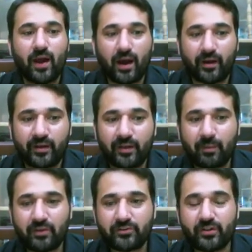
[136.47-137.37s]
Earning
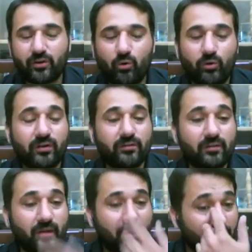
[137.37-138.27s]
per shareholders
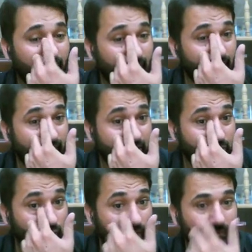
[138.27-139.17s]

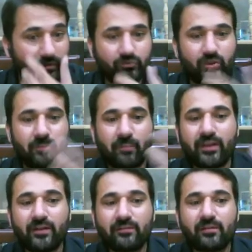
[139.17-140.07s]
ratio actually
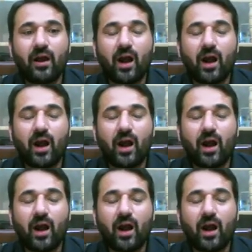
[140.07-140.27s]
measures